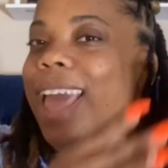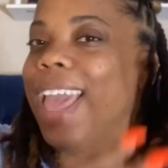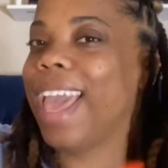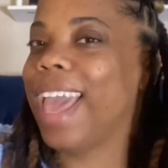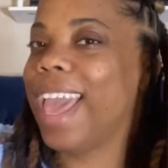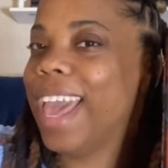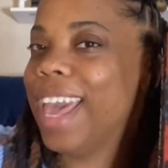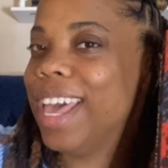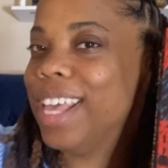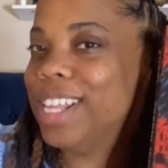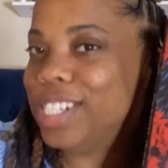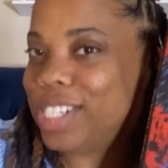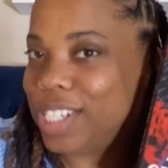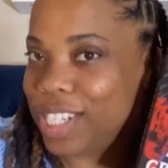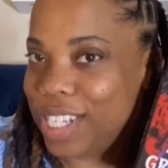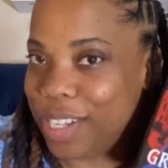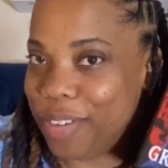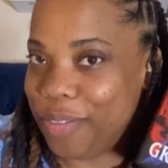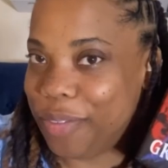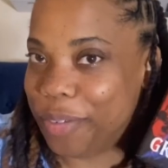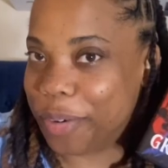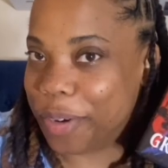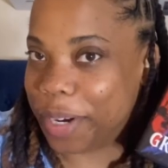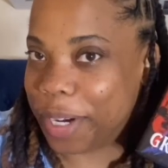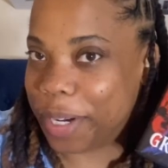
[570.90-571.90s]
Angel
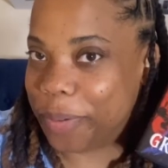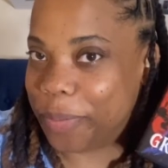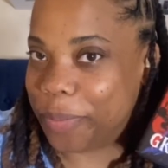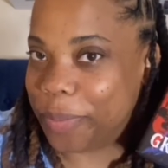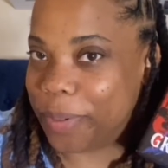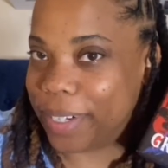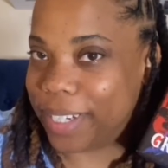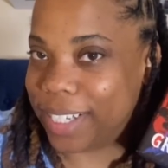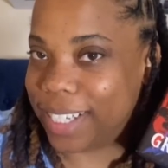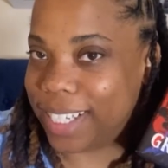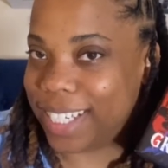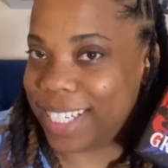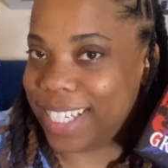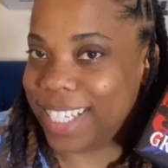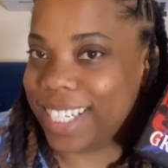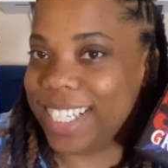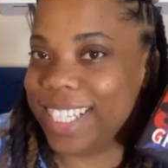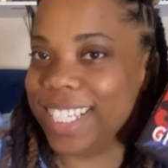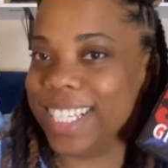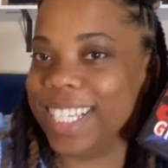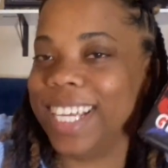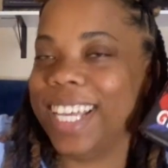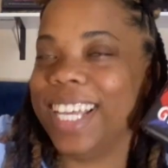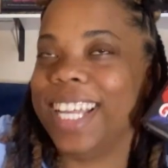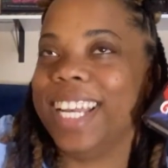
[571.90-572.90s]
of
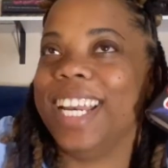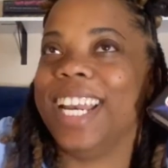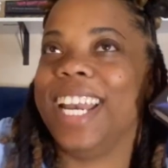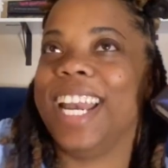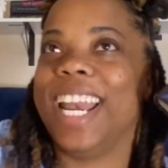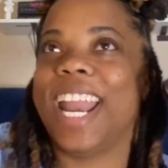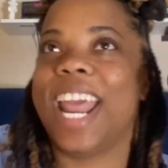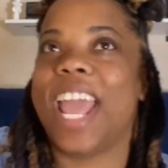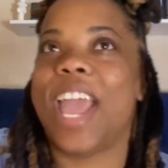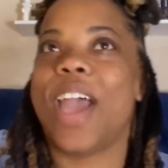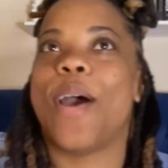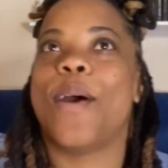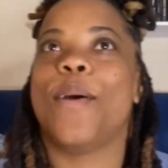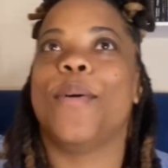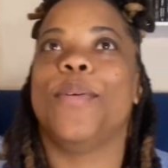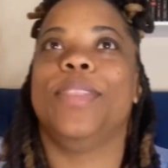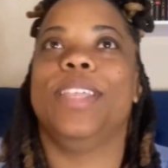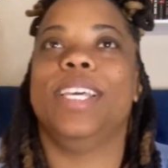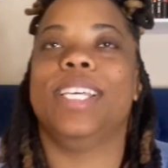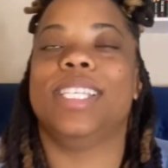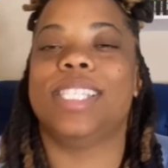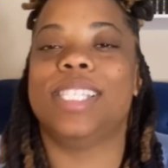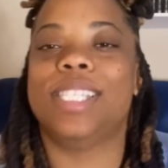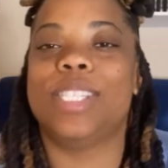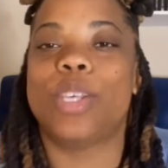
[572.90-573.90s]
Greenwood. Now,
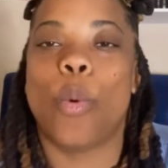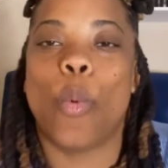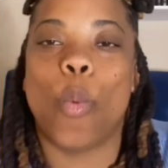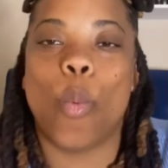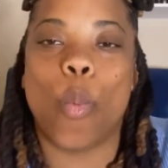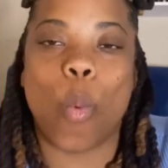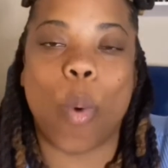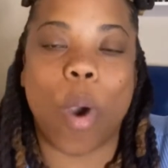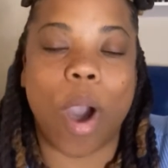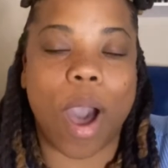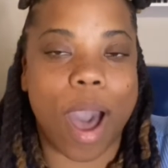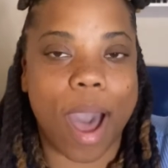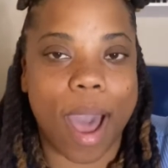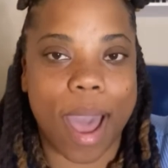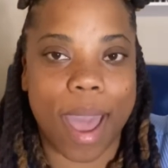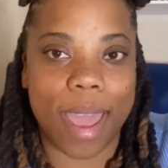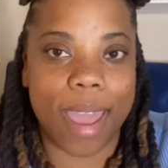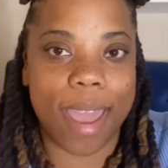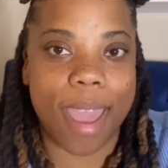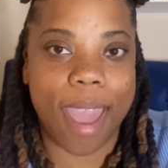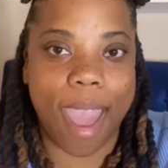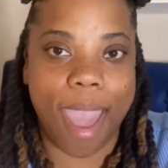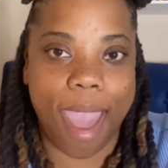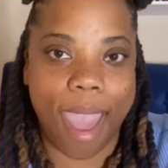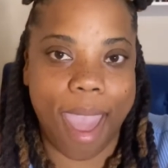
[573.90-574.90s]
this is a
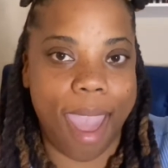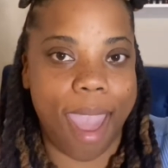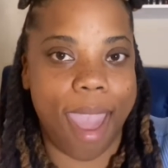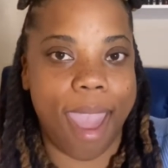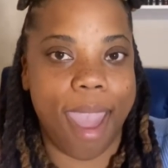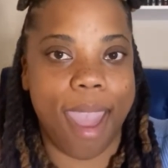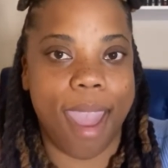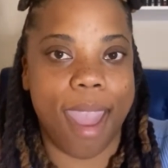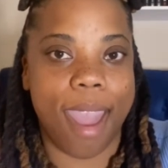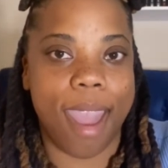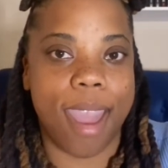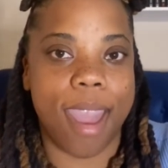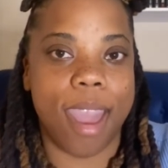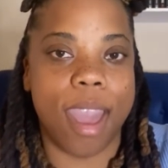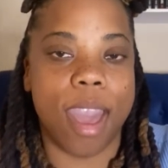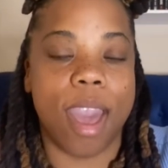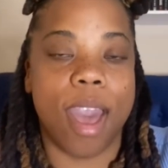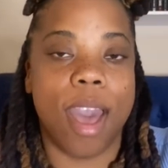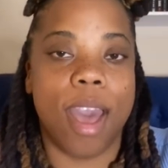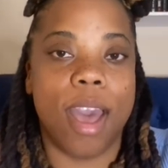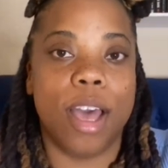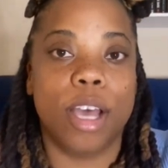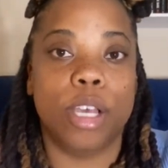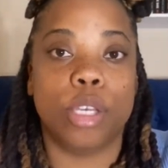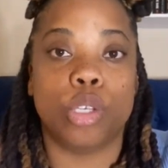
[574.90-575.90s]
YA
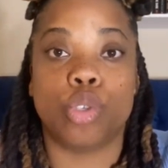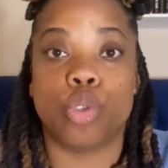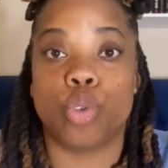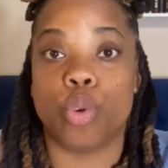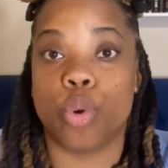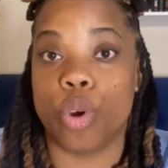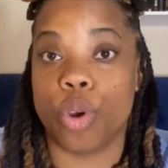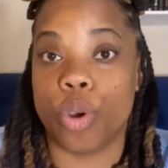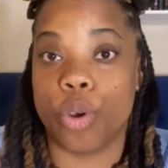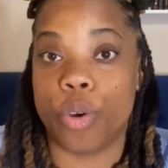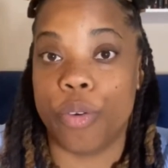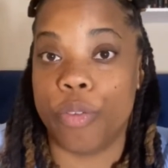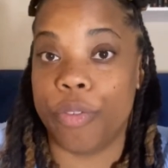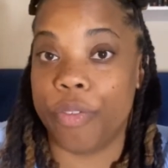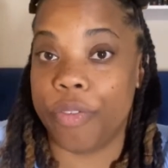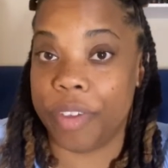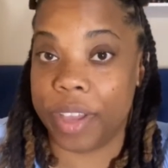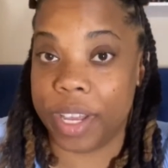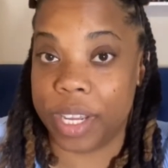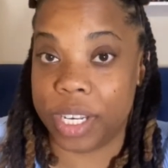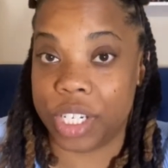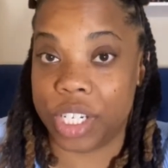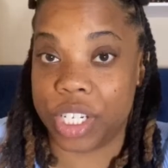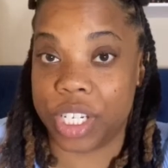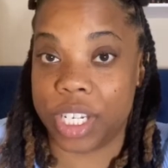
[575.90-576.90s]
historical
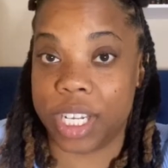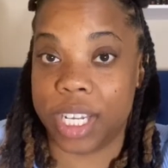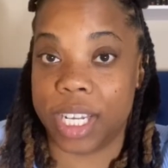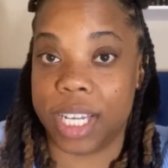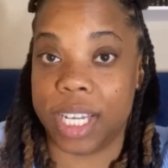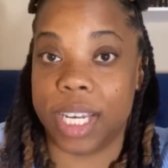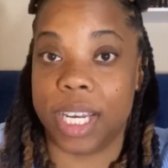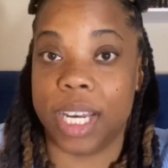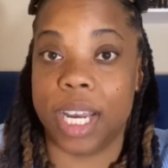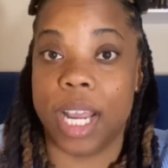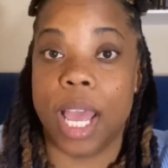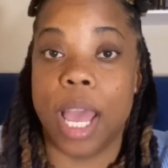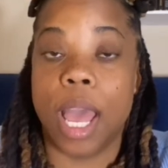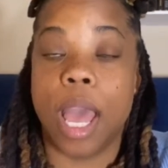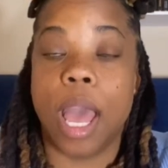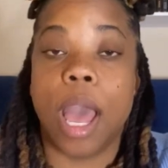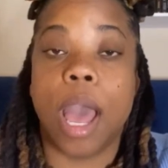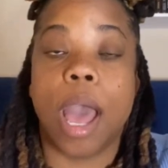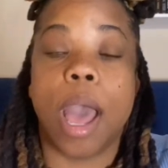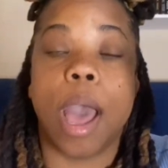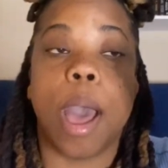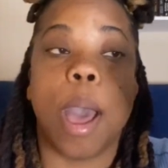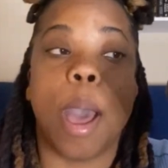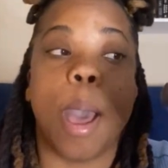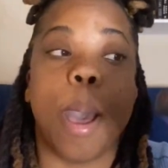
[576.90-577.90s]
fiction
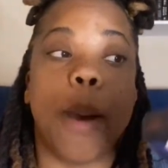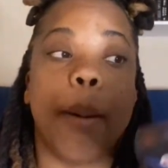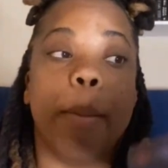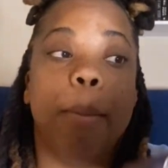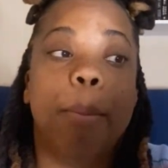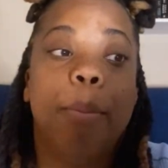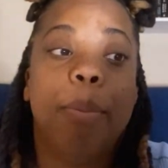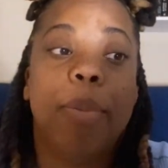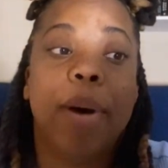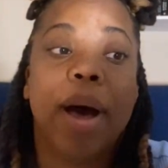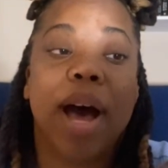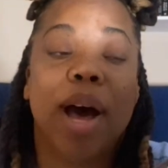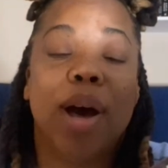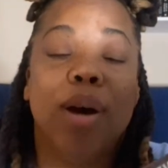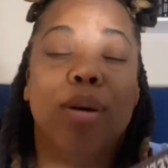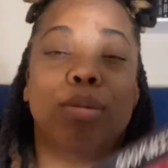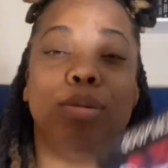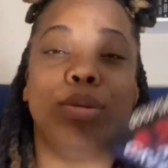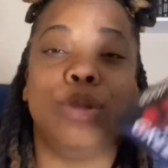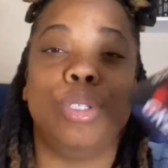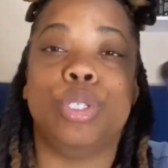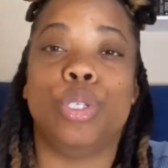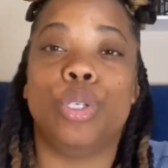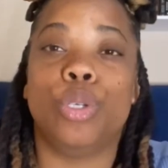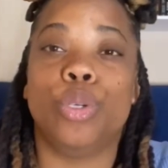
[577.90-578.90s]
about
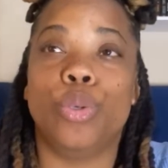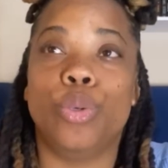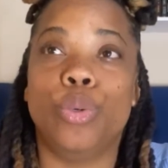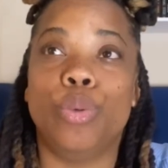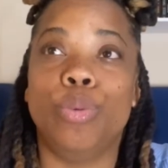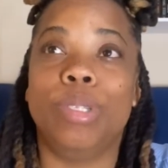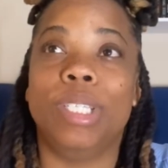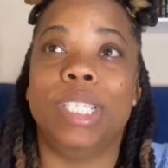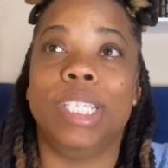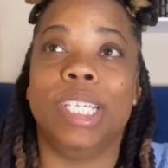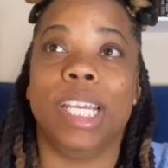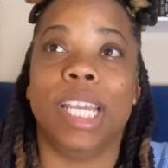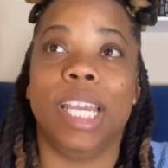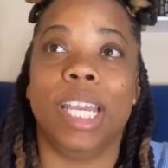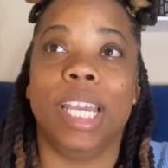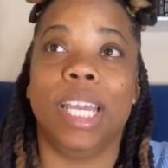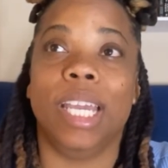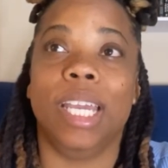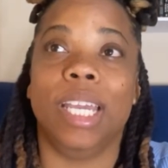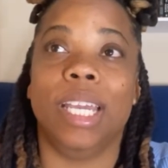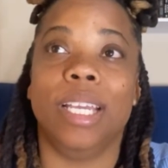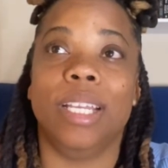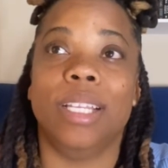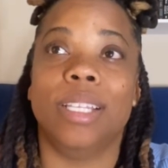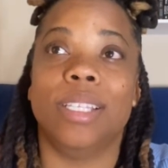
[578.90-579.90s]
2
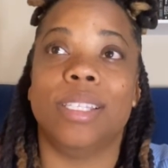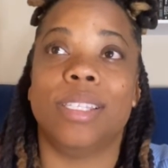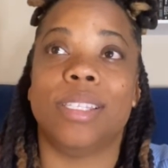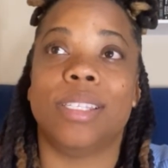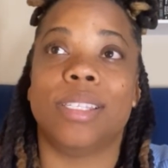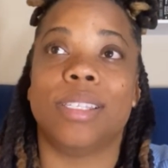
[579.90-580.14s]
teens